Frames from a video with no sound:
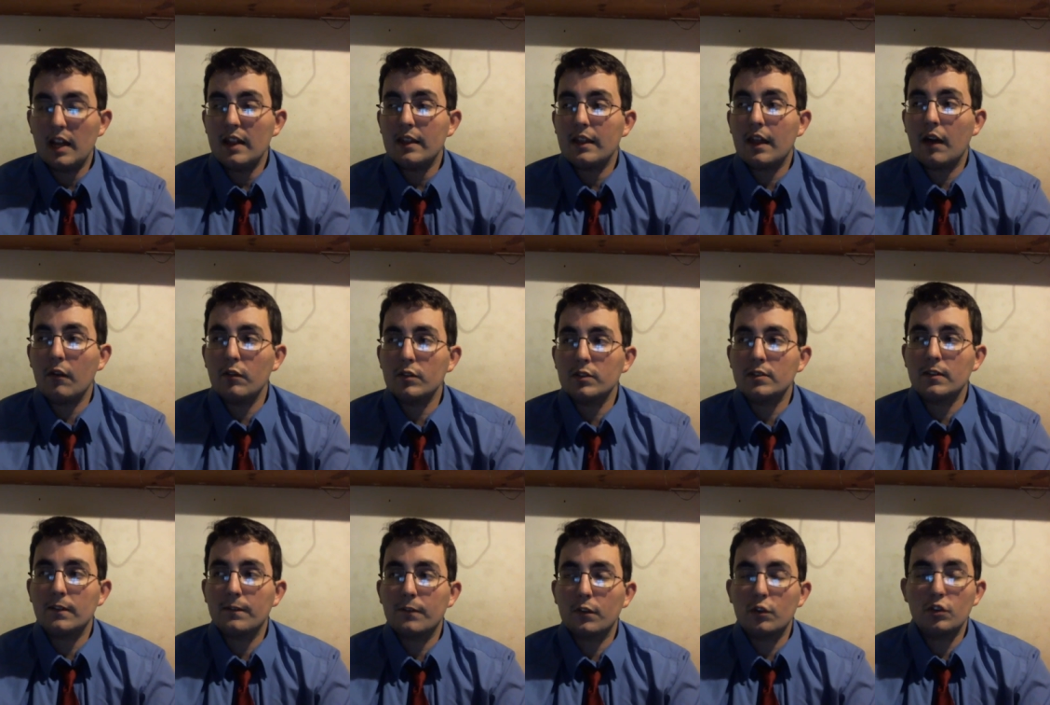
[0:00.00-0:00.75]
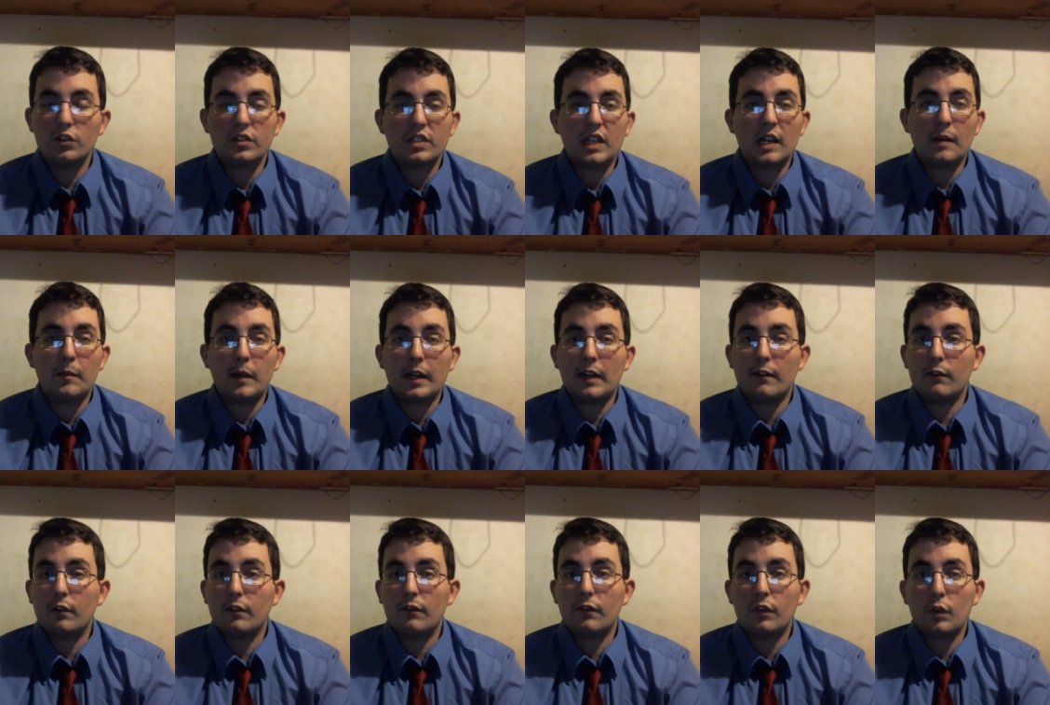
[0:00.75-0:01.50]
that was the first time I
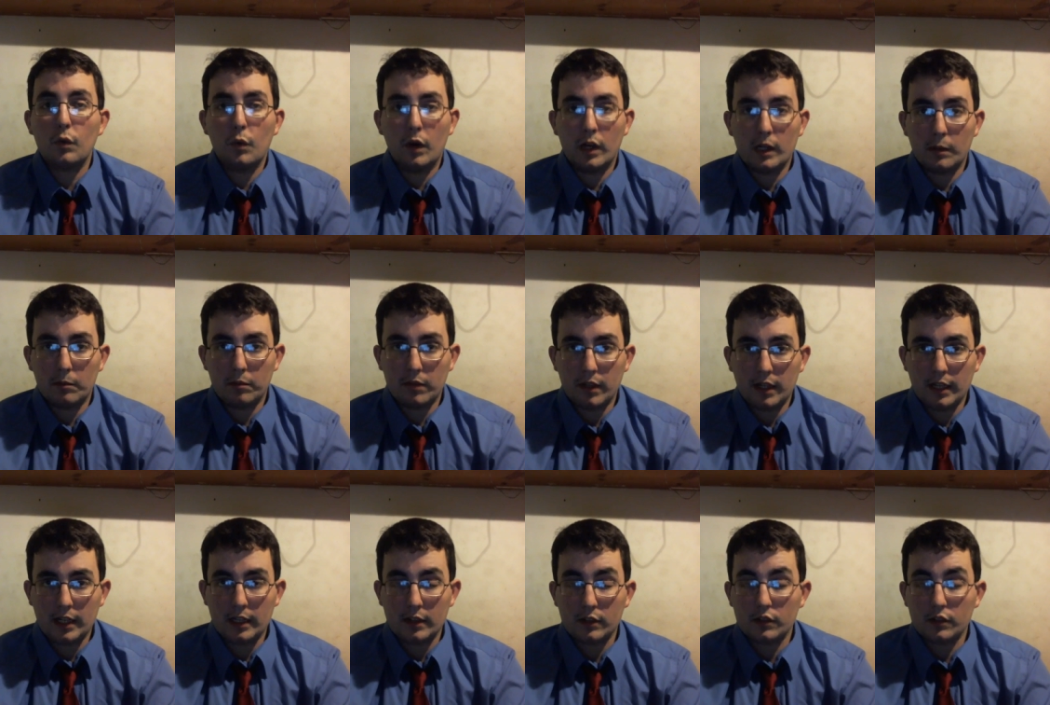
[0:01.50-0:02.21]
ever flew on a plane.